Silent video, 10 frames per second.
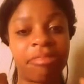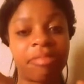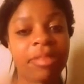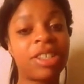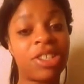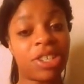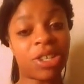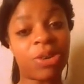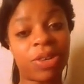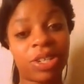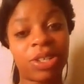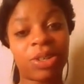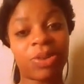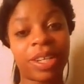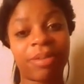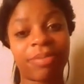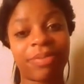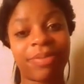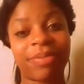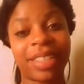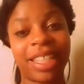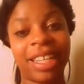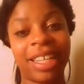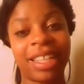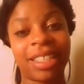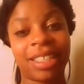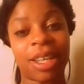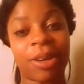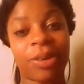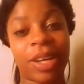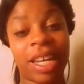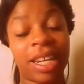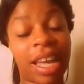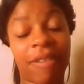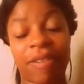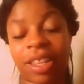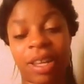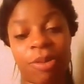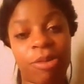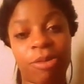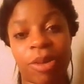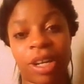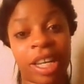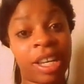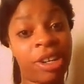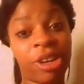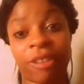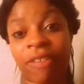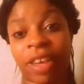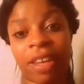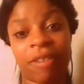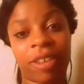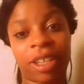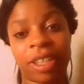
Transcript: you're just going to do it. So, and everything will work in your favor.